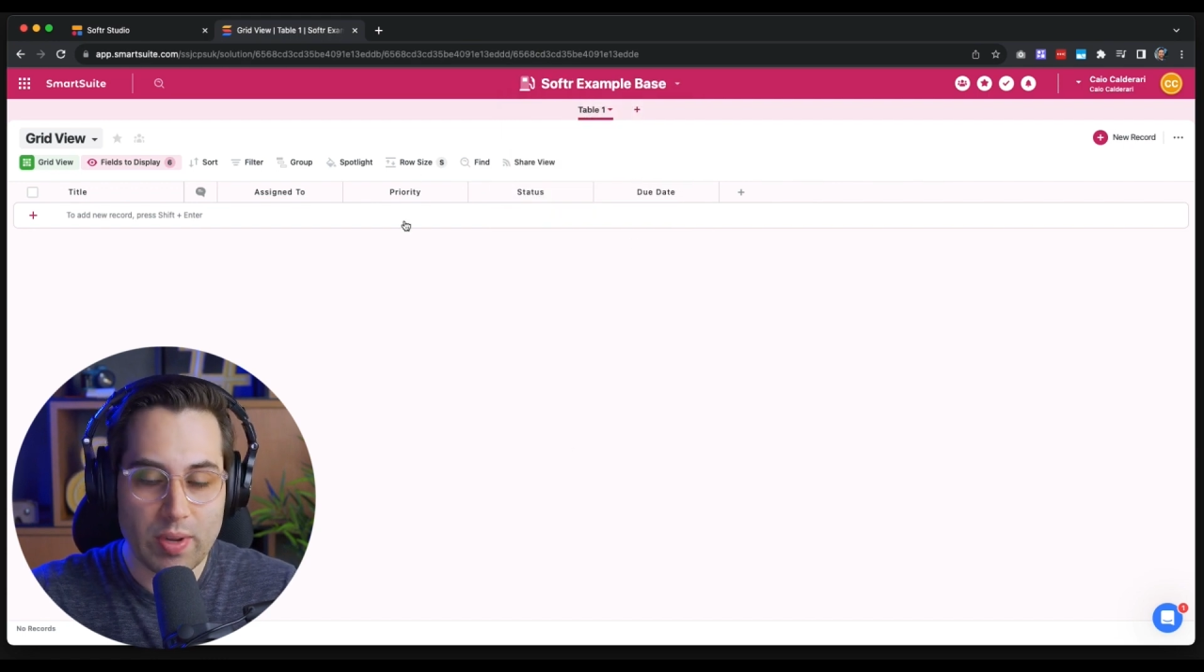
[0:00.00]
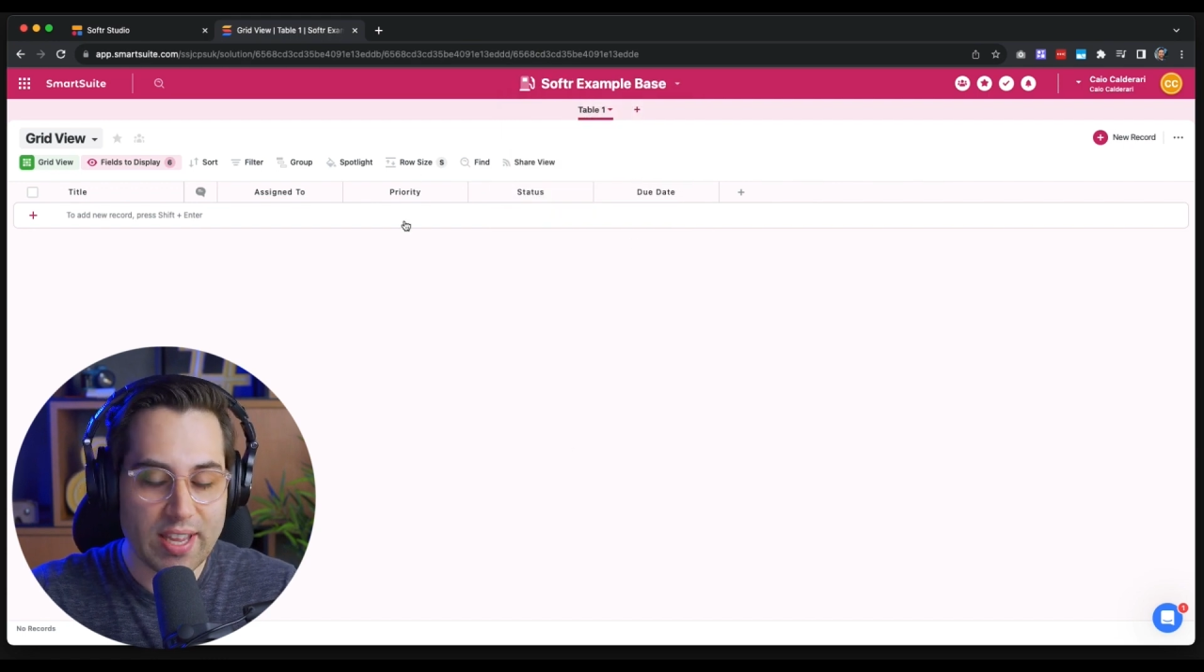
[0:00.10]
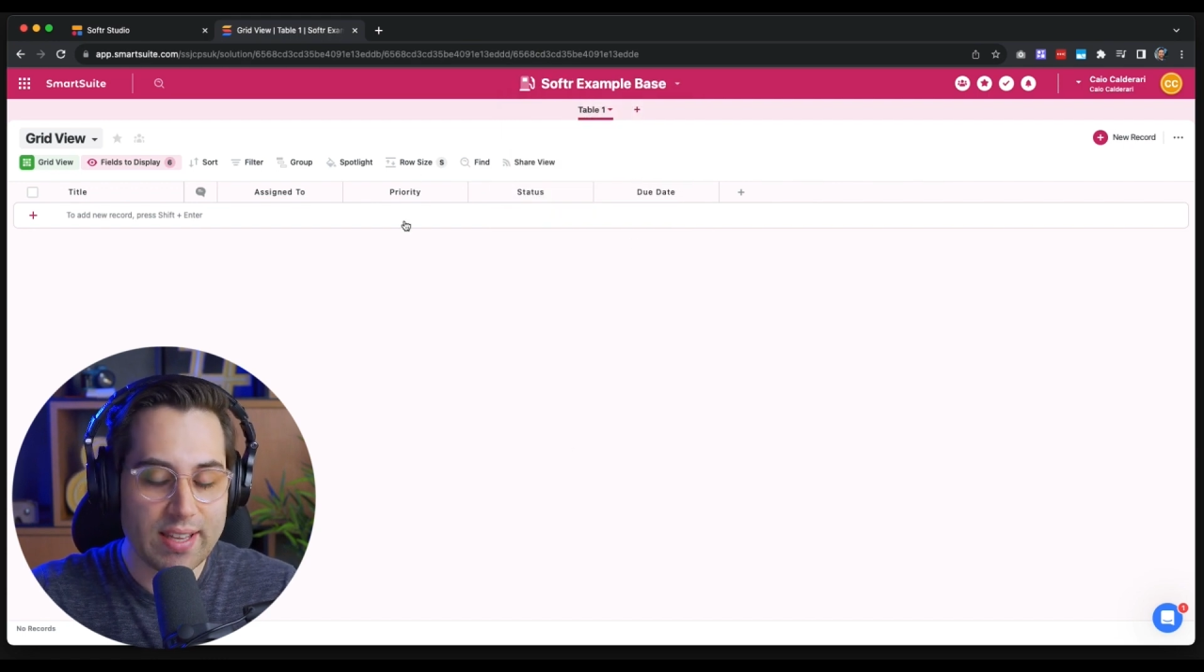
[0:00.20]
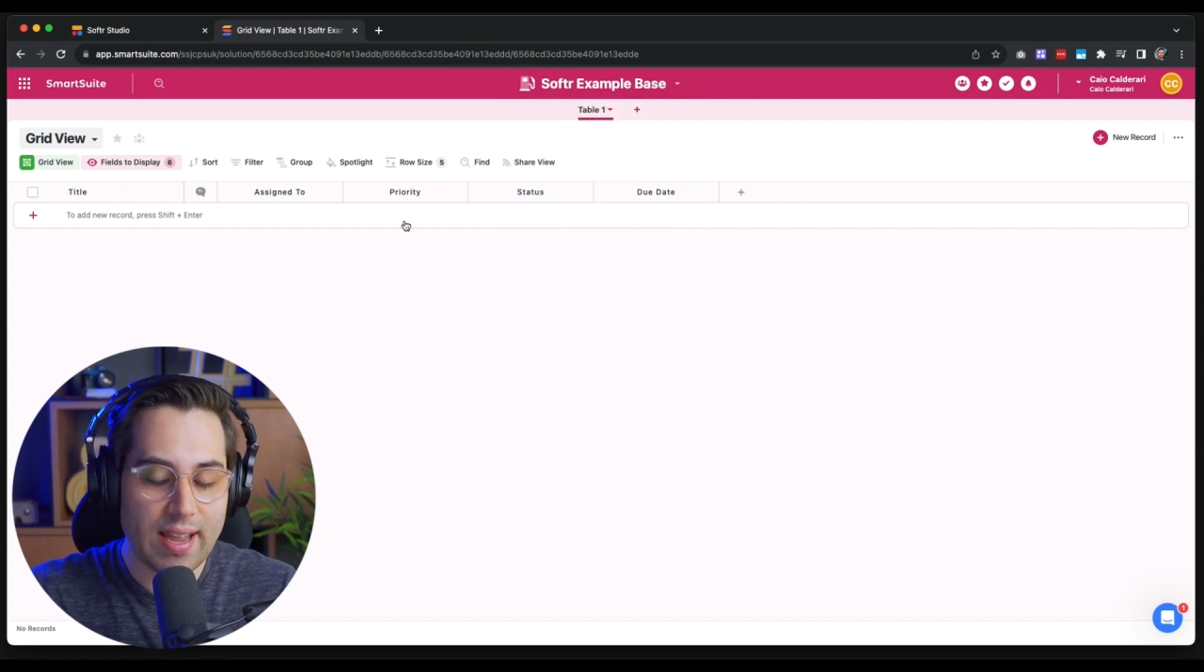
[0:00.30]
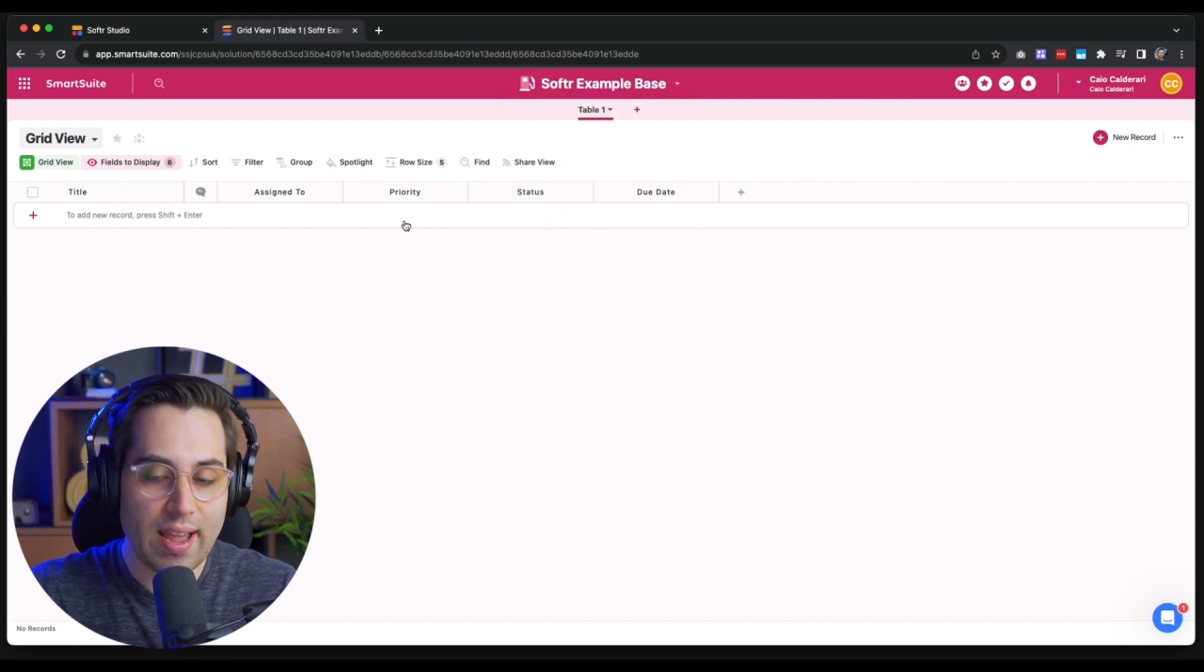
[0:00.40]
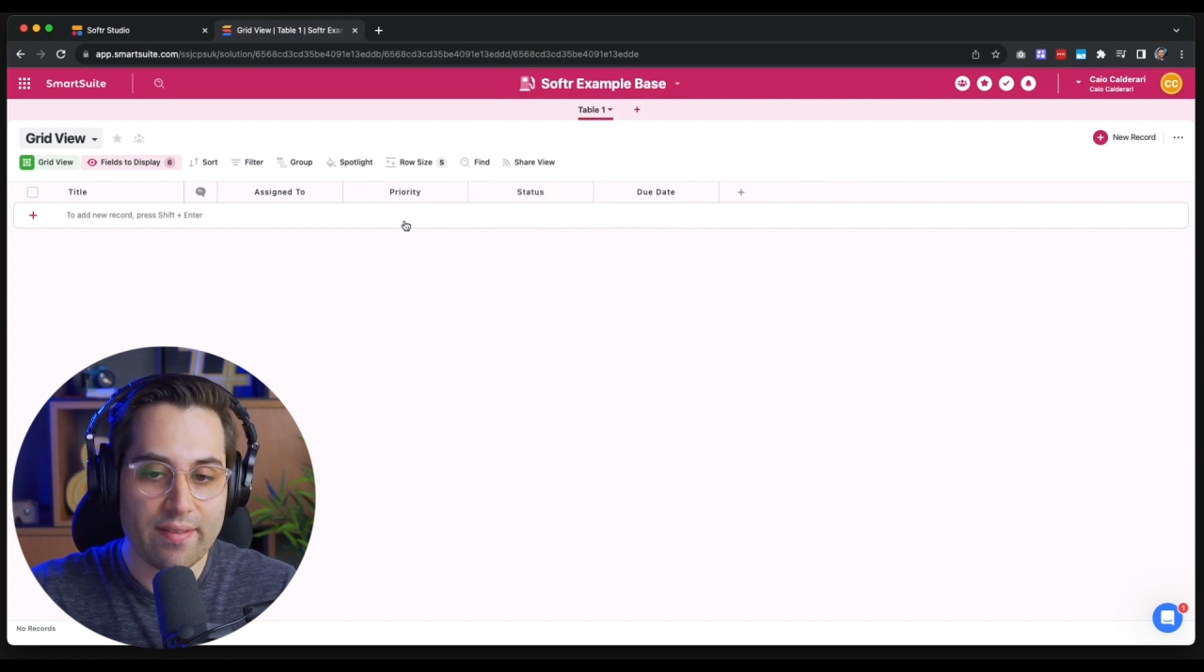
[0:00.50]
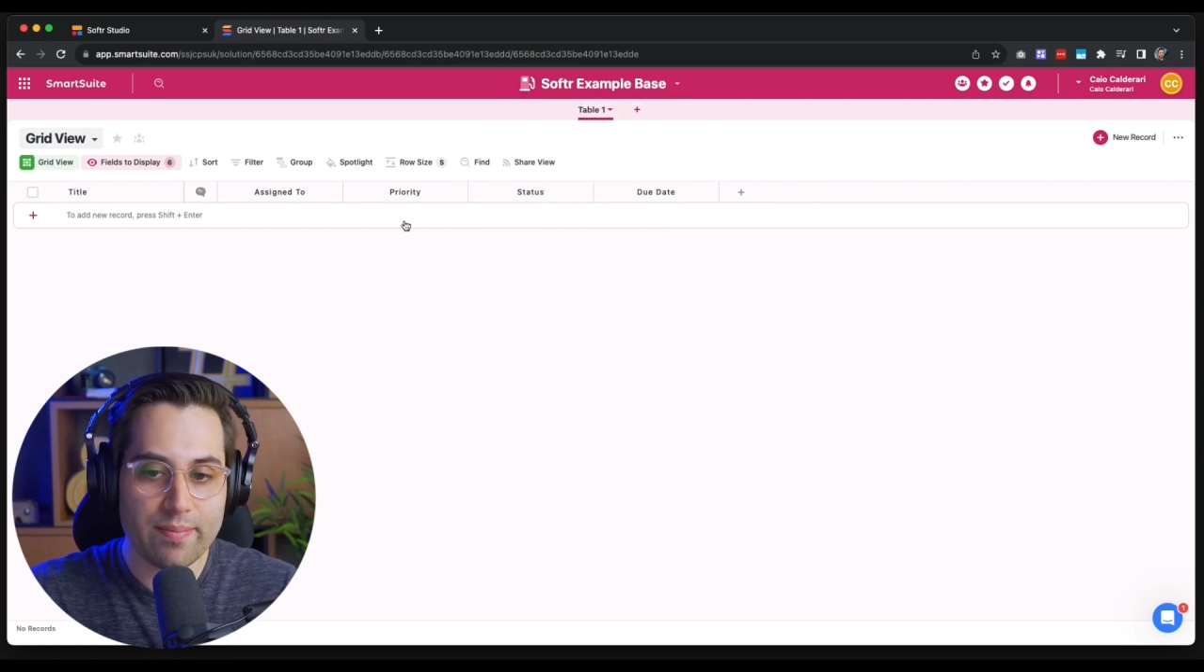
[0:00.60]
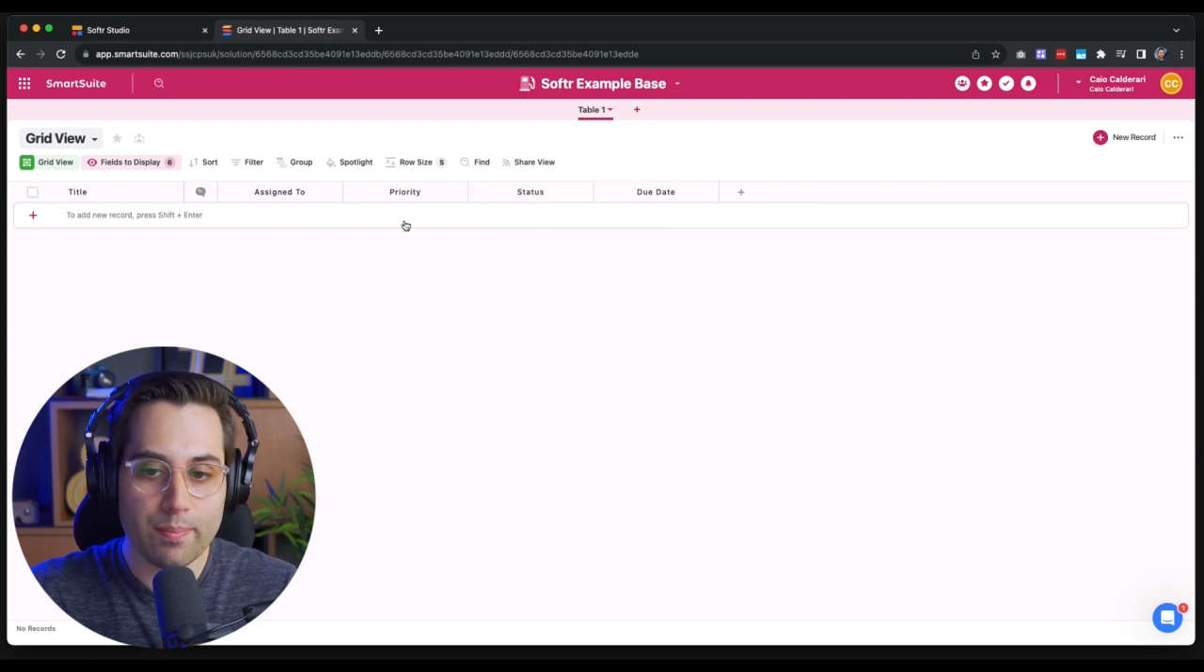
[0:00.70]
we can have